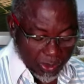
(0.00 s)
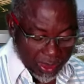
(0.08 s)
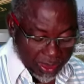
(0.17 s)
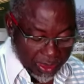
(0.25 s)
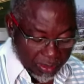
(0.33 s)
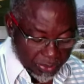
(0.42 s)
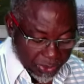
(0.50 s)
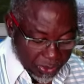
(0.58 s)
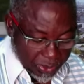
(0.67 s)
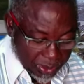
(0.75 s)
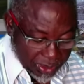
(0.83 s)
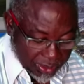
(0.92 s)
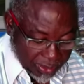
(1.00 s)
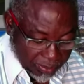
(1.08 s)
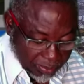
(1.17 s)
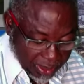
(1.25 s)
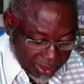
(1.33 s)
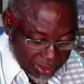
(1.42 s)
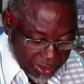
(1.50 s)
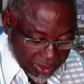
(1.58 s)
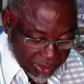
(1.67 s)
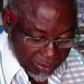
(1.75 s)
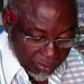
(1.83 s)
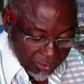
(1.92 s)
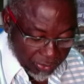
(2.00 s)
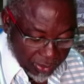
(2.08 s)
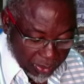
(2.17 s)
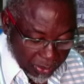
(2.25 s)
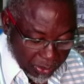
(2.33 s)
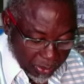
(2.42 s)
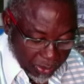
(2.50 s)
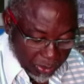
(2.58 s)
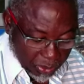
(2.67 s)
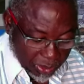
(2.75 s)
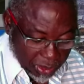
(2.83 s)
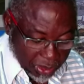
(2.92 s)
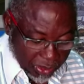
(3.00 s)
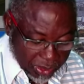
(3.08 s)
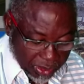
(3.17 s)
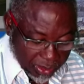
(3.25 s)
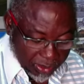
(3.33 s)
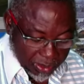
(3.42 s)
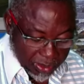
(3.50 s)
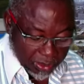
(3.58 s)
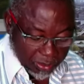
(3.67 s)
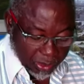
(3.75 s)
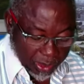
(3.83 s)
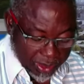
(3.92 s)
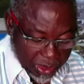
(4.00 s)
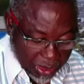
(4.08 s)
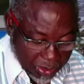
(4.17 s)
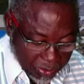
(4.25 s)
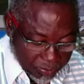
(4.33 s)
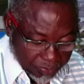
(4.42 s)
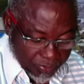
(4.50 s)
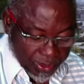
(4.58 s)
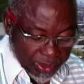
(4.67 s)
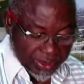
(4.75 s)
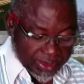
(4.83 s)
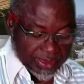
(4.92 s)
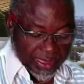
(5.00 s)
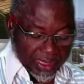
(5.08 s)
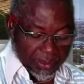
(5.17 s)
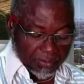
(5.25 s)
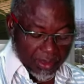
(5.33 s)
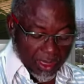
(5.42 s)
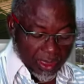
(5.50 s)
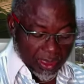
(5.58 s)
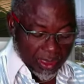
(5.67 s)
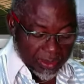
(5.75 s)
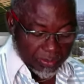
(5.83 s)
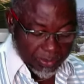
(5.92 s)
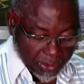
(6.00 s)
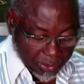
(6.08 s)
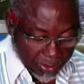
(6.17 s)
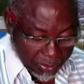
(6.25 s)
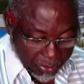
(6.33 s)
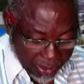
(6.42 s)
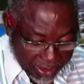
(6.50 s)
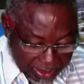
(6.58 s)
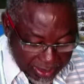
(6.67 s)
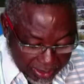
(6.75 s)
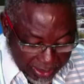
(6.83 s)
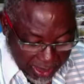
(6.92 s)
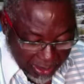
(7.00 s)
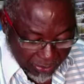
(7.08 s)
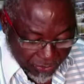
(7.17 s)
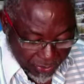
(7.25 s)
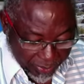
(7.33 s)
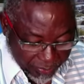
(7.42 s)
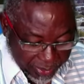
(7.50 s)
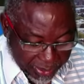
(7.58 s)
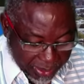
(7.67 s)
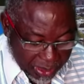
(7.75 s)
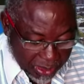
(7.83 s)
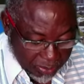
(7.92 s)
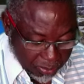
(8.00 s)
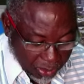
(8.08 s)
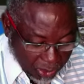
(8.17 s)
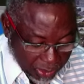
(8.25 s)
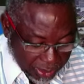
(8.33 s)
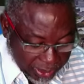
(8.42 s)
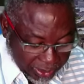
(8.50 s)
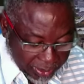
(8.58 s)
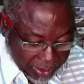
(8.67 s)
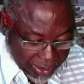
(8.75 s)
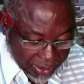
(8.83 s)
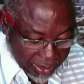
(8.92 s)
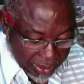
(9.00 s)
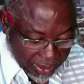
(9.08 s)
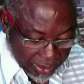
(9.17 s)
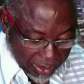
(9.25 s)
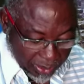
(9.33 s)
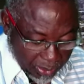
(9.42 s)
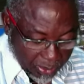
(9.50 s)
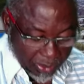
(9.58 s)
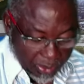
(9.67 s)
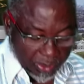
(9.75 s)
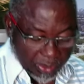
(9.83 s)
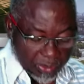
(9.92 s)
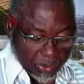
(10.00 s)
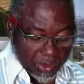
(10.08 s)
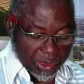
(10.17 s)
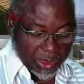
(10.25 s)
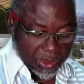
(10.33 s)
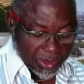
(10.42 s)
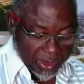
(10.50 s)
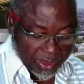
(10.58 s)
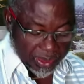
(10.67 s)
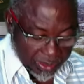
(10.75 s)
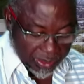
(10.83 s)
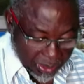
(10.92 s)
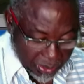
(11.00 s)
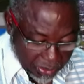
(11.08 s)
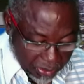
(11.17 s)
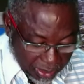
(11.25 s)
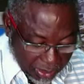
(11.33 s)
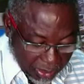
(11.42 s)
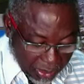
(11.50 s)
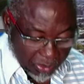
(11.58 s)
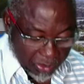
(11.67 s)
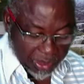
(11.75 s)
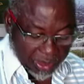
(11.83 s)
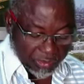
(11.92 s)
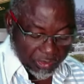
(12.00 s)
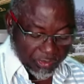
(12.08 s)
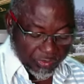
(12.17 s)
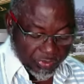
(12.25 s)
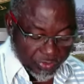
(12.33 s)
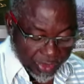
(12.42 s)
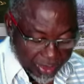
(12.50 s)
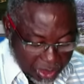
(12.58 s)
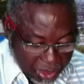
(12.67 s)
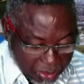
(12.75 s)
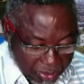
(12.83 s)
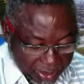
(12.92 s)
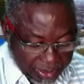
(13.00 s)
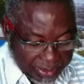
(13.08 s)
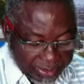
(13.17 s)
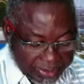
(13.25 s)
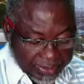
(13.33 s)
welcome you in the mighty name of the Lord. We trust the Lord to bless you. Denmark, may you be blessed and highly favored this morning. The Lord will strengthen you. The Lord will give you victory.